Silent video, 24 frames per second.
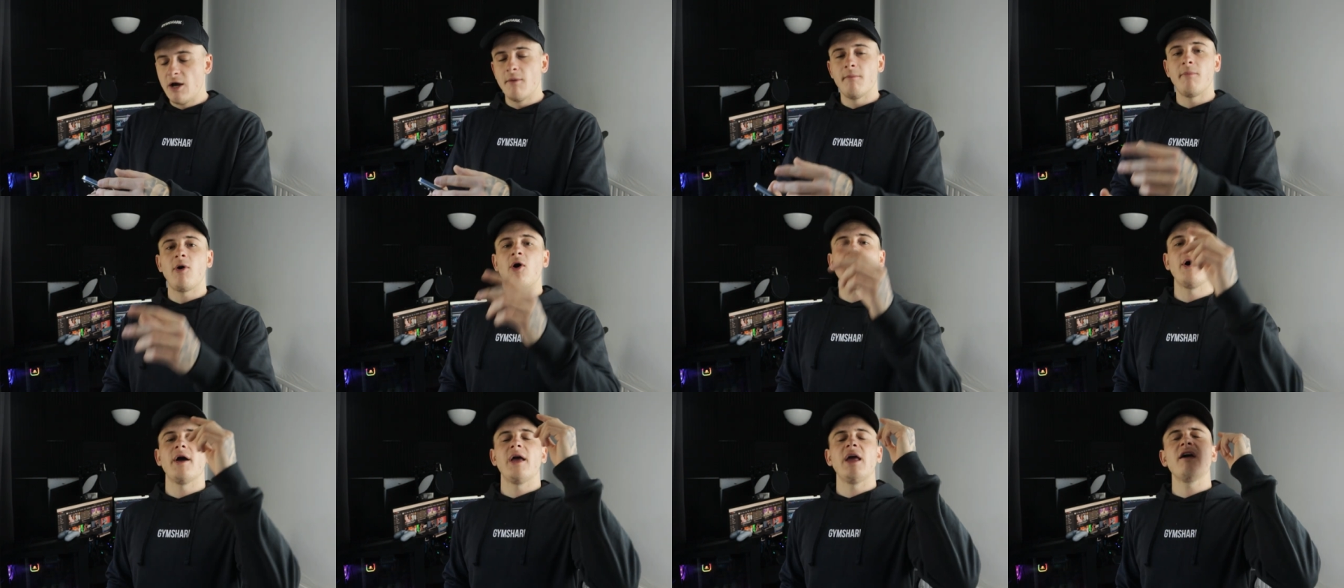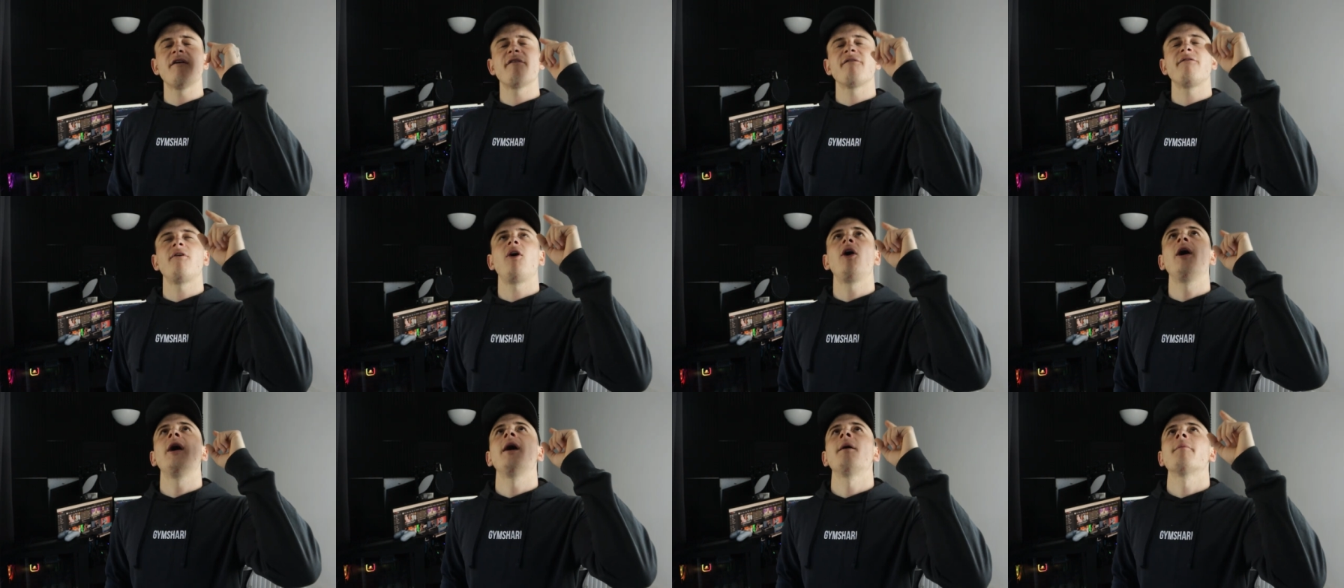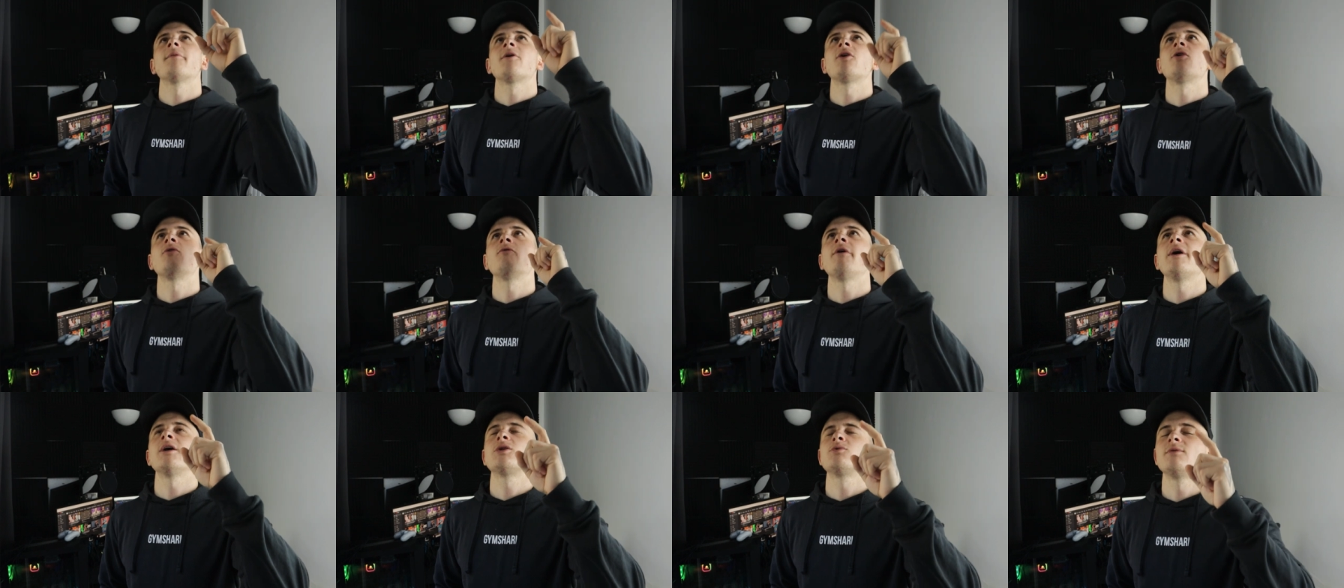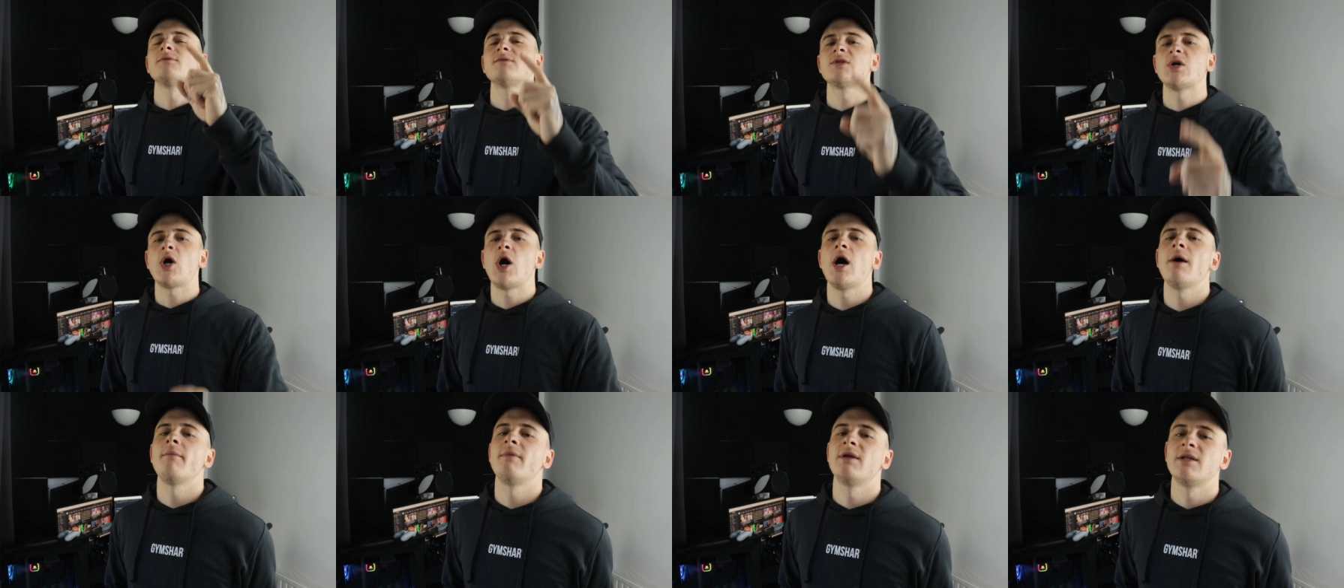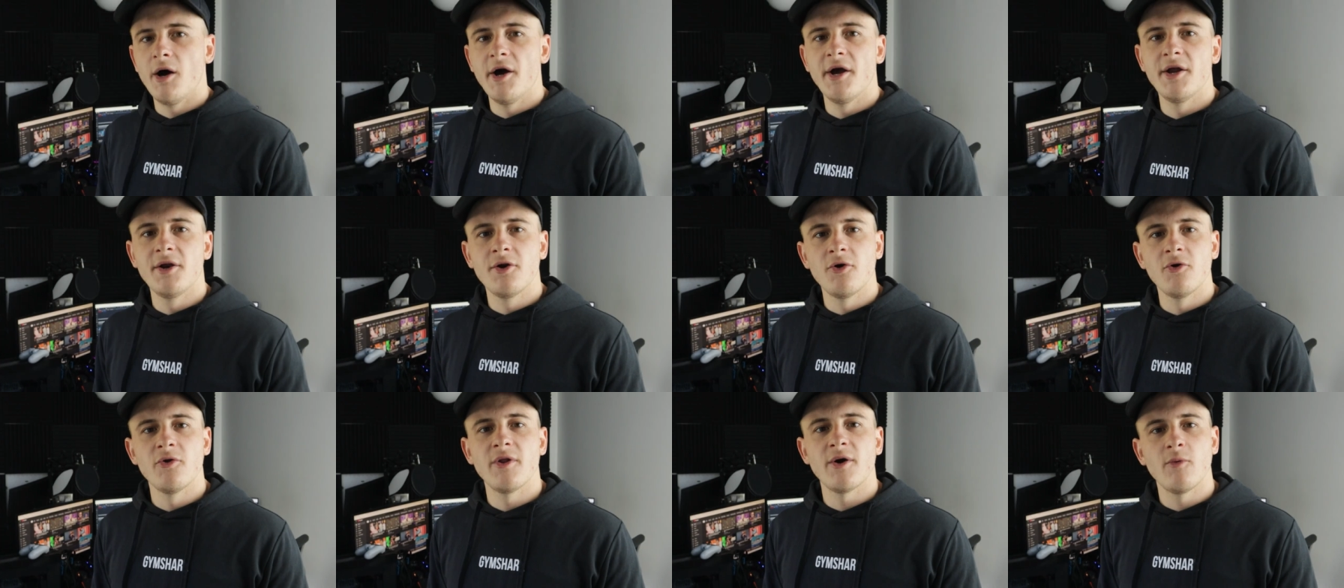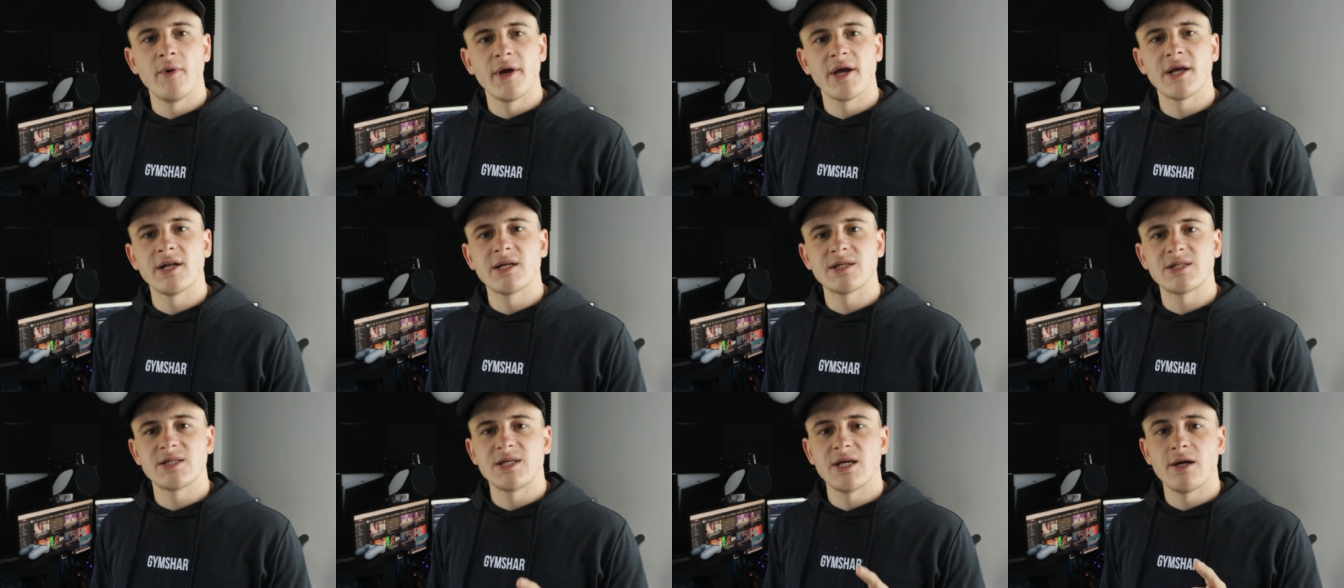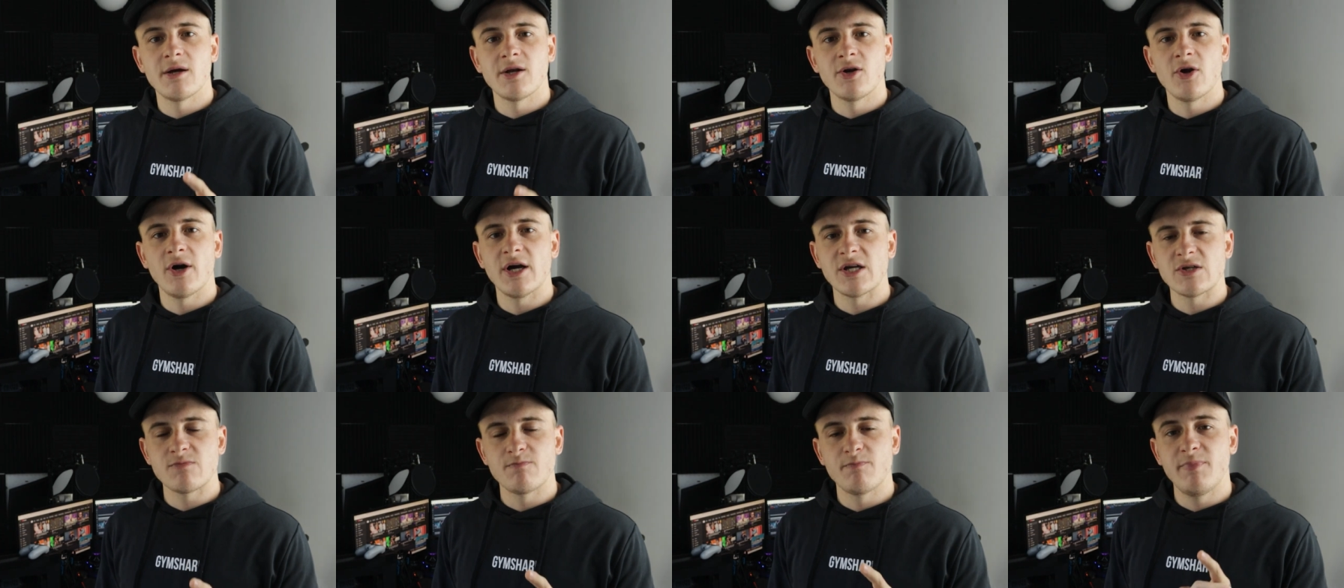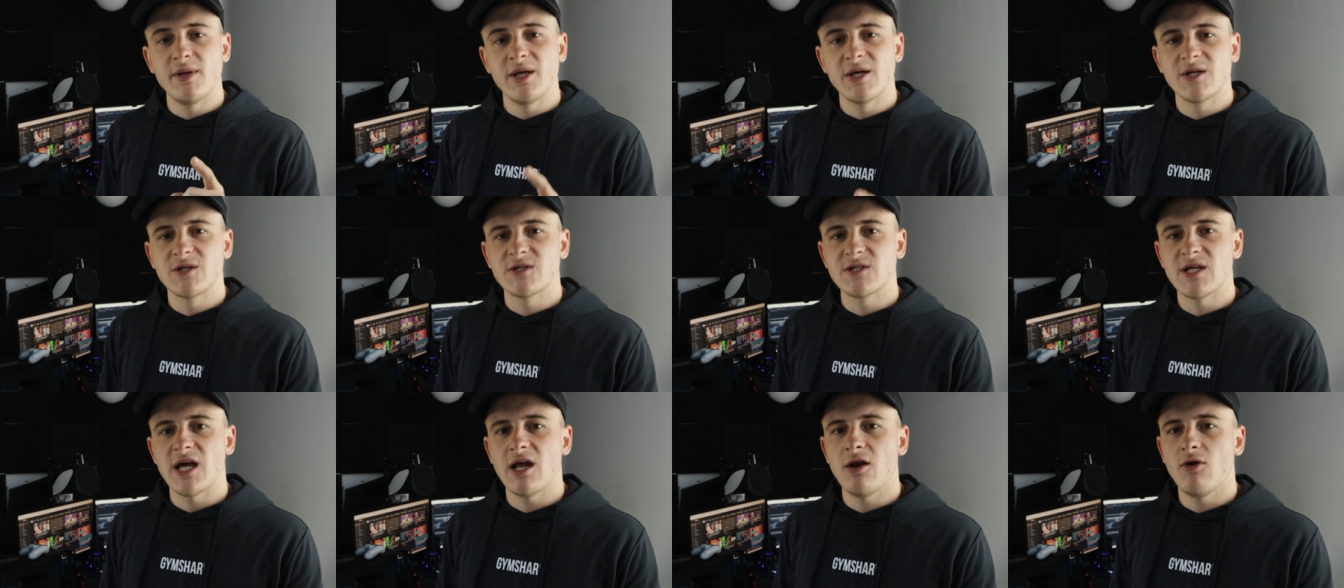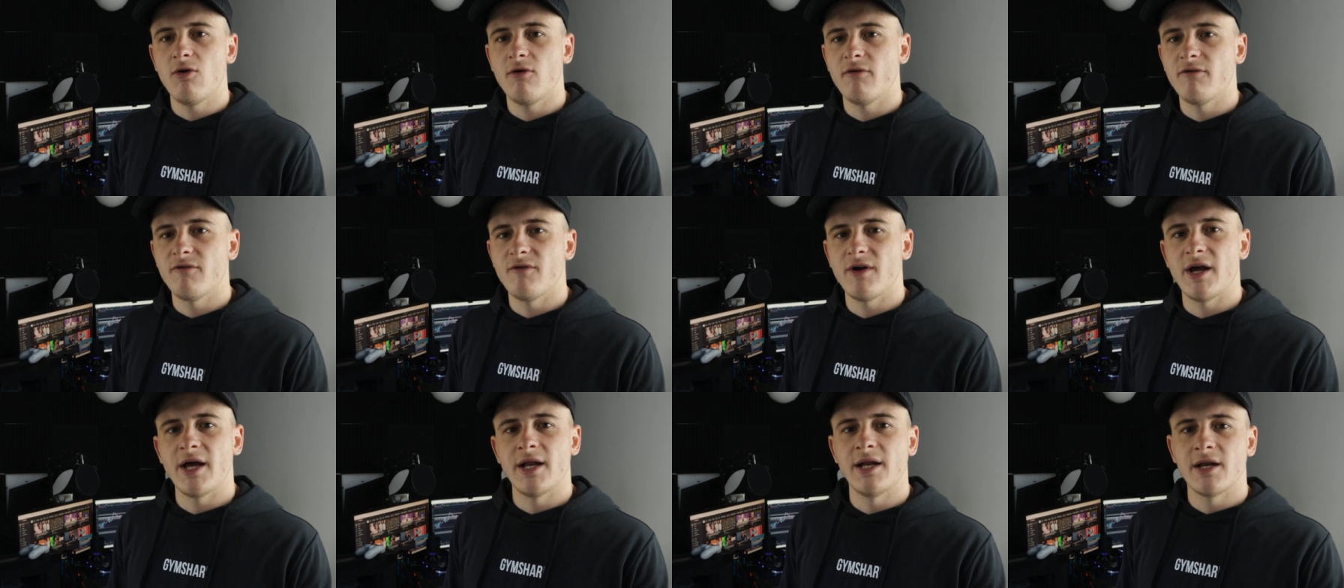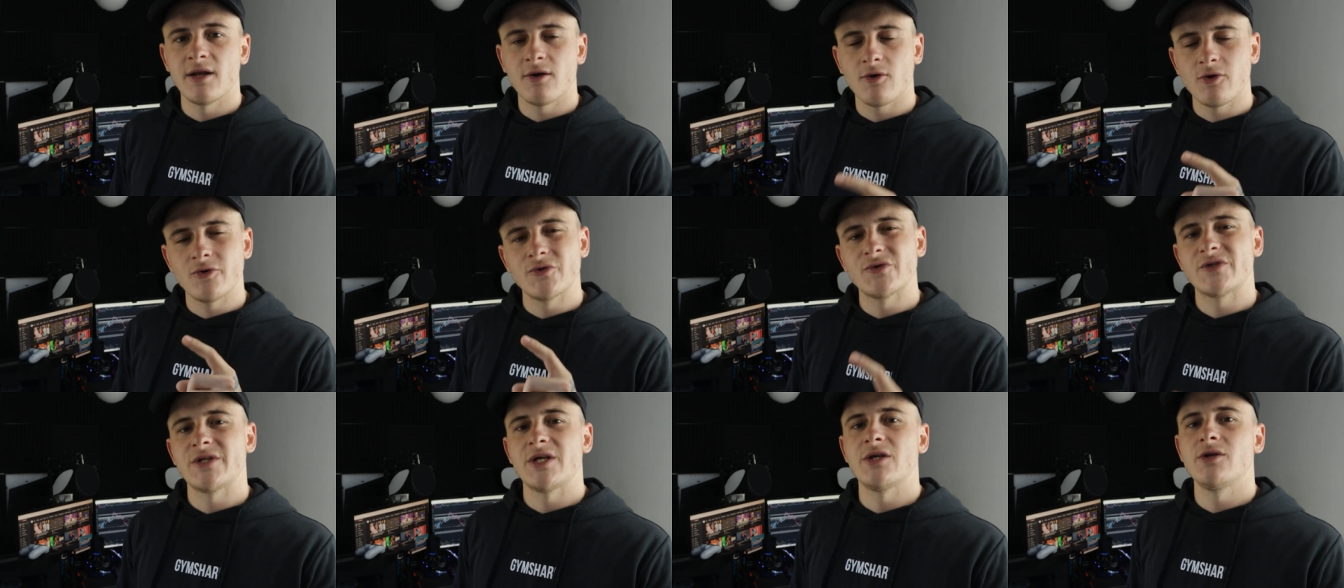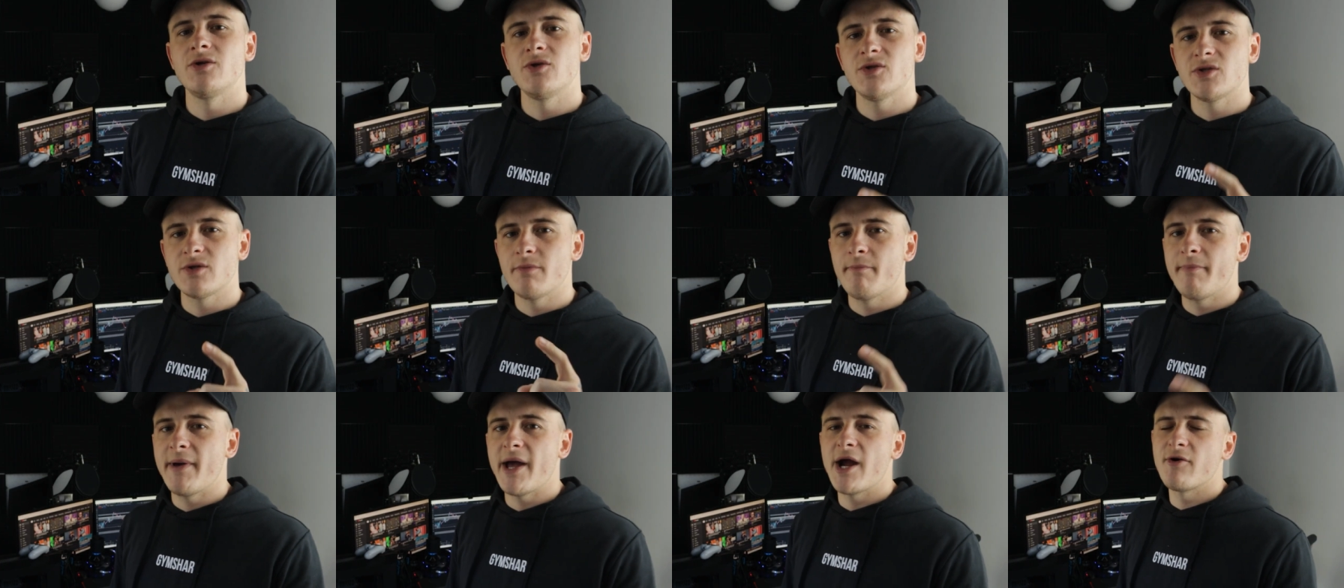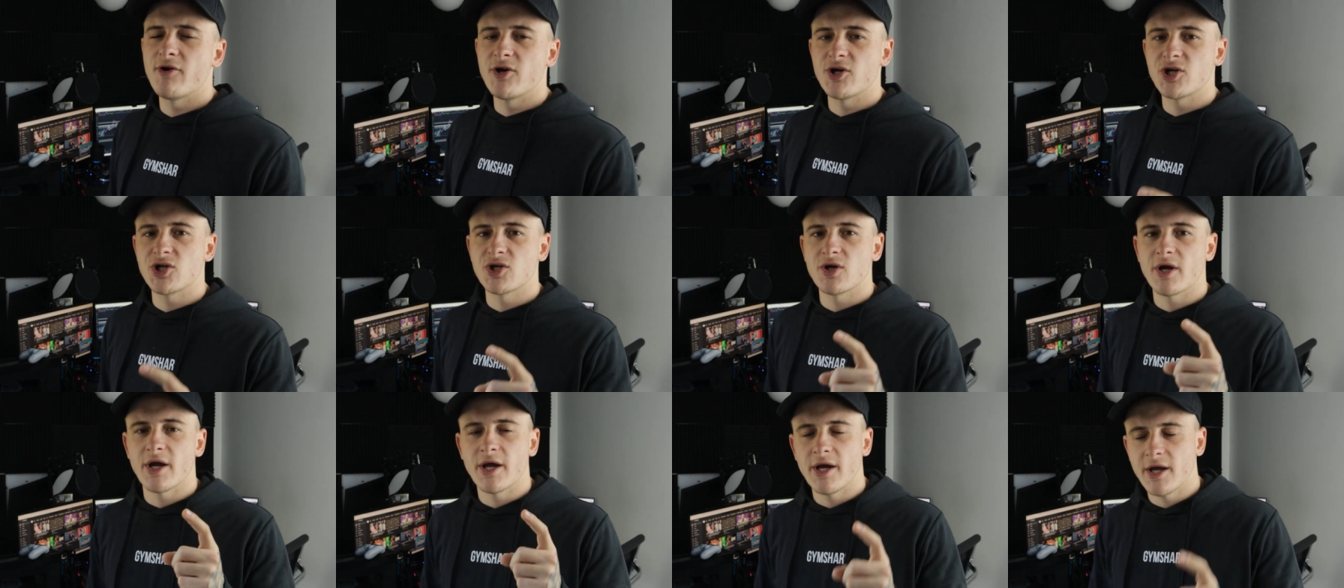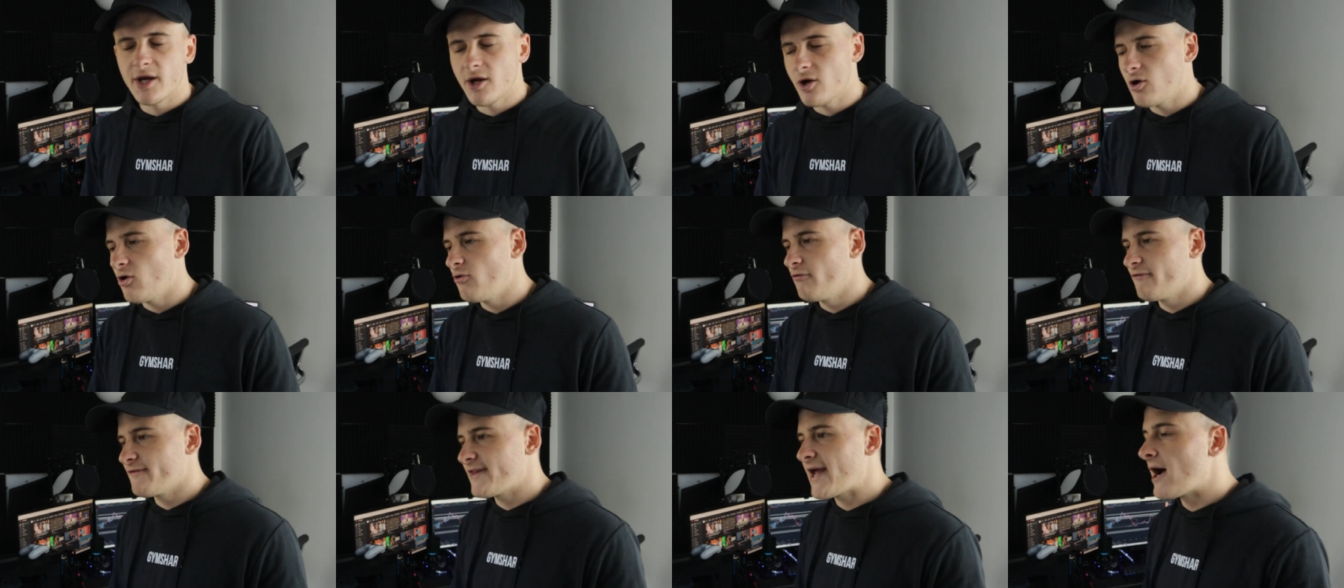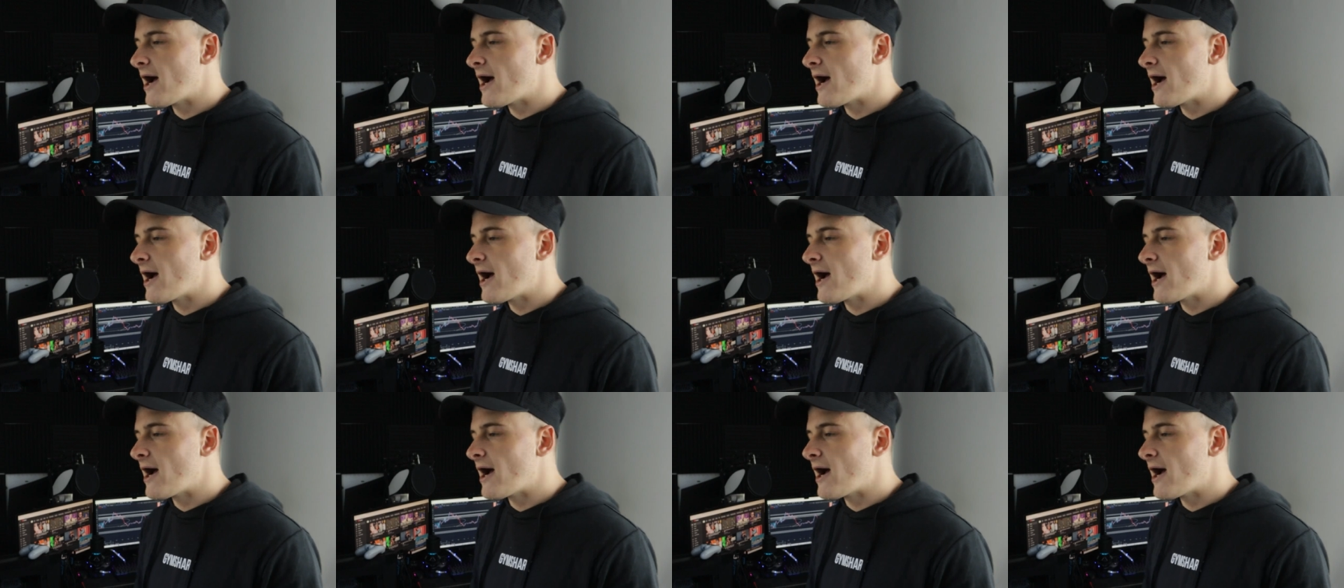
But if I am correct with timing, I know that we're gonna see a nice big sell-off and then it continue to bearish engulf